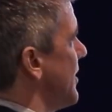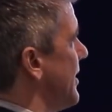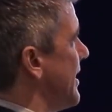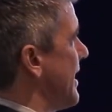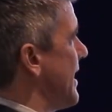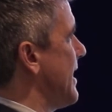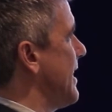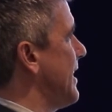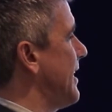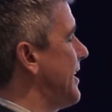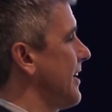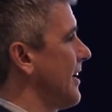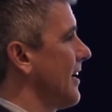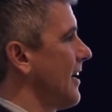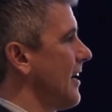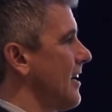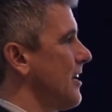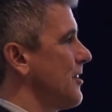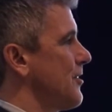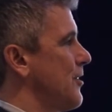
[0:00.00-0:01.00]
the need
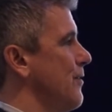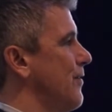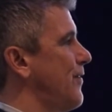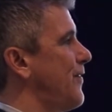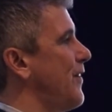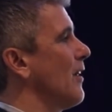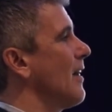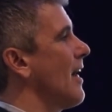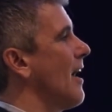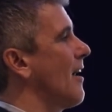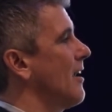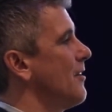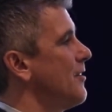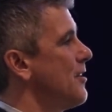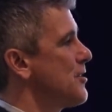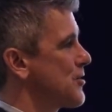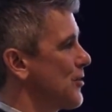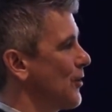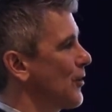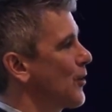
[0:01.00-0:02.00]
to fill out
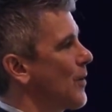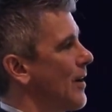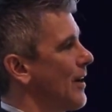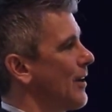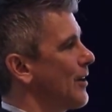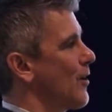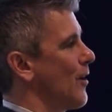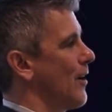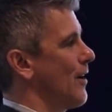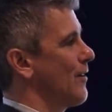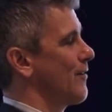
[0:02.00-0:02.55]
additional credit card